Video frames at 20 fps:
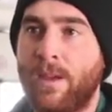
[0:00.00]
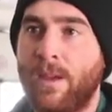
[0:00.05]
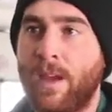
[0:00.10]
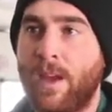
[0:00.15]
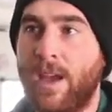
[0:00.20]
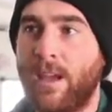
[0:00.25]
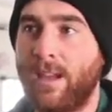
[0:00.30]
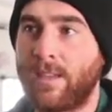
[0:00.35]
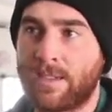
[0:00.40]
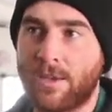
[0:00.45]

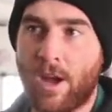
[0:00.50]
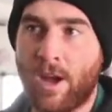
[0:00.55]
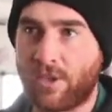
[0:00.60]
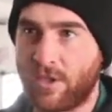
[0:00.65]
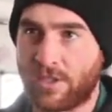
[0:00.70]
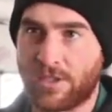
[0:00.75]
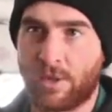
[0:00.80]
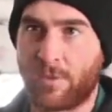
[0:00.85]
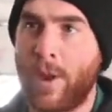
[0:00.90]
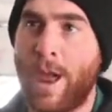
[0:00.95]
And it's
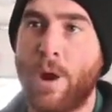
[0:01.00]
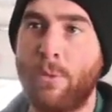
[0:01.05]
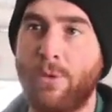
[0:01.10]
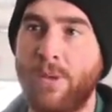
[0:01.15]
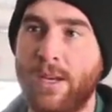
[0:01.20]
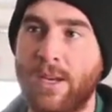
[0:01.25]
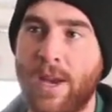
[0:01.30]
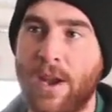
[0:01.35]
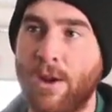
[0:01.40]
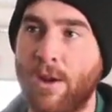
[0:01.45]
not just a
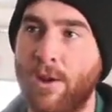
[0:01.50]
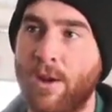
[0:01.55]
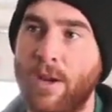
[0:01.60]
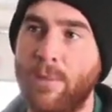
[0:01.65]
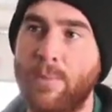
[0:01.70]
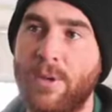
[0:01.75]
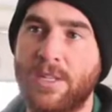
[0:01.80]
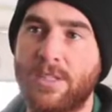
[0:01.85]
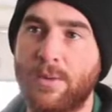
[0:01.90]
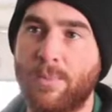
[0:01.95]
rounding error
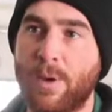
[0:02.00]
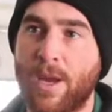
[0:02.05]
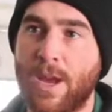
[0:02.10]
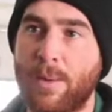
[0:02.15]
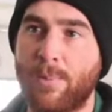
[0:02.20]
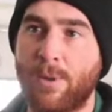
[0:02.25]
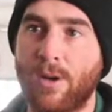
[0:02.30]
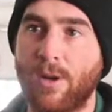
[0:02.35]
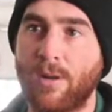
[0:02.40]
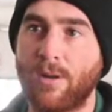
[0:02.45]
on a piece of
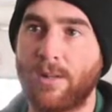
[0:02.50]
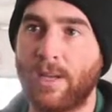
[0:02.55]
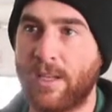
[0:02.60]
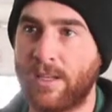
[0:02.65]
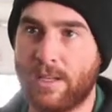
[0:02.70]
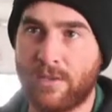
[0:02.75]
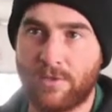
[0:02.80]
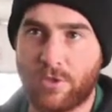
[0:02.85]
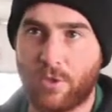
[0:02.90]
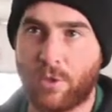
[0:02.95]
paper
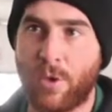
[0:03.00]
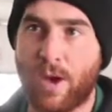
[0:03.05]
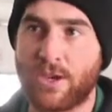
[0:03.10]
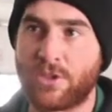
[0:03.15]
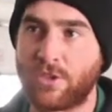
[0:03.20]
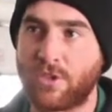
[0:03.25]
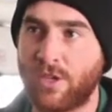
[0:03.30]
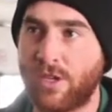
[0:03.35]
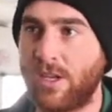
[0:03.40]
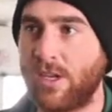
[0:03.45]
that leaves you
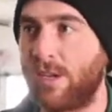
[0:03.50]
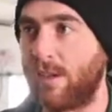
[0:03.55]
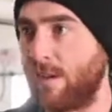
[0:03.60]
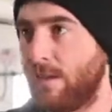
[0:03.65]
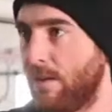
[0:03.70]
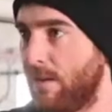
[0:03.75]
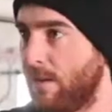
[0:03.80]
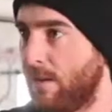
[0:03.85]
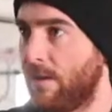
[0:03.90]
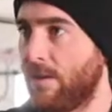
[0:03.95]
questioning
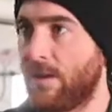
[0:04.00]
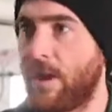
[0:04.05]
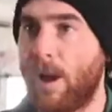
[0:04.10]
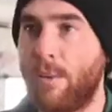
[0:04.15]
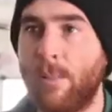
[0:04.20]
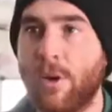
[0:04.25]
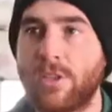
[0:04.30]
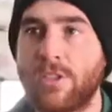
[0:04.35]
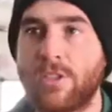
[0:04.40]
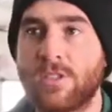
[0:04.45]

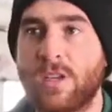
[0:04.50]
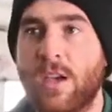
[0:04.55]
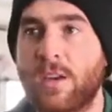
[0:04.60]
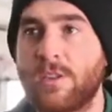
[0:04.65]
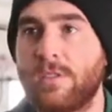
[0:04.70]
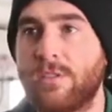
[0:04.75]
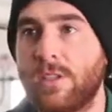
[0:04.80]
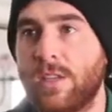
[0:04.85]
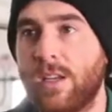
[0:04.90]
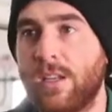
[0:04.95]
how much is
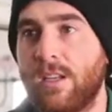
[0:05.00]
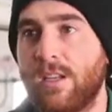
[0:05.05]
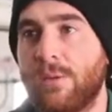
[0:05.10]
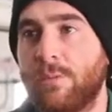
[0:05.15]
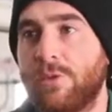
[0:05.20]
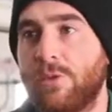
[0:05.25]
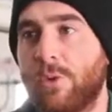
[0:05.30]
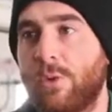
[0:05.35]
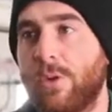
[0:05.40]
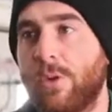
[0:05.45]
actually getting
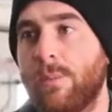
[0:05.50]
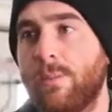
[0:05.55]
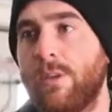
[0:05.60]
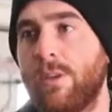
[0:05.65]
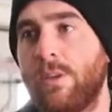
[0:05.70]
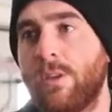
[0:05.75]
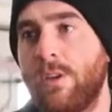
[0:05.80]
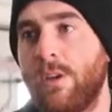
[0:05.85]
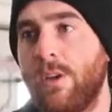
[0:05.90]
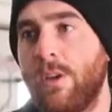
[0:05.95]
absorbed.